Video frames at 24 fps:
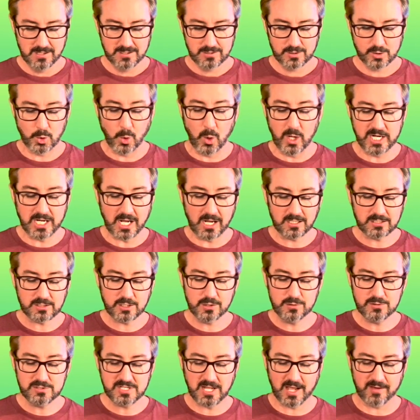
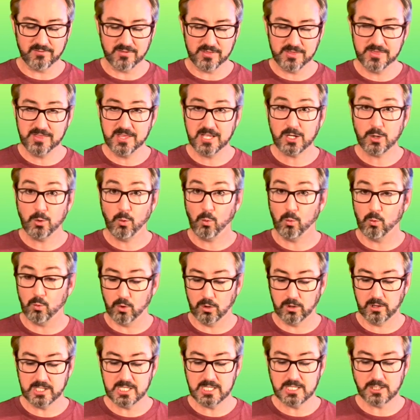Guanacos have thick,
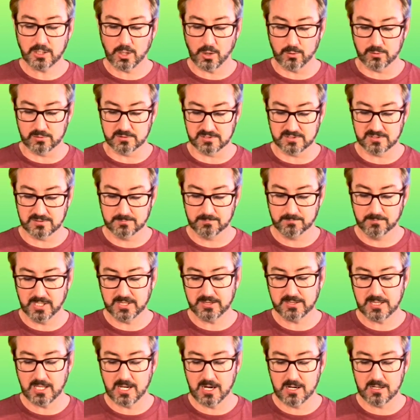woolly coats, but
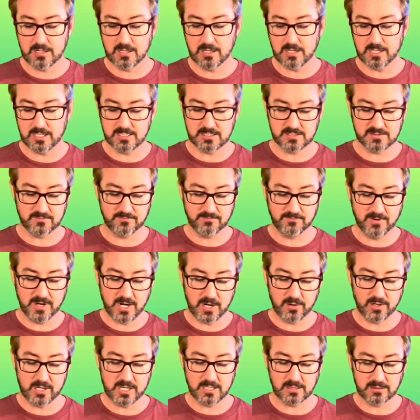there is
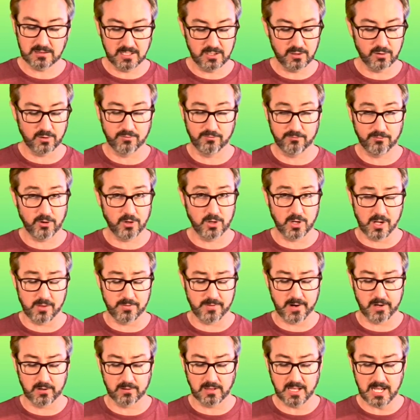very little fur on
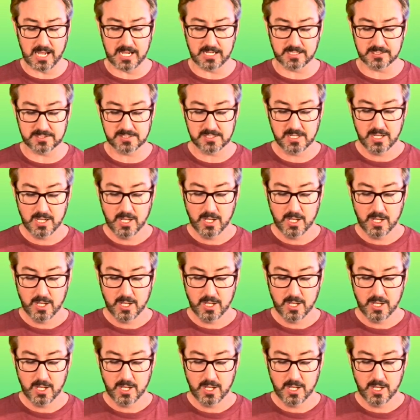their legs.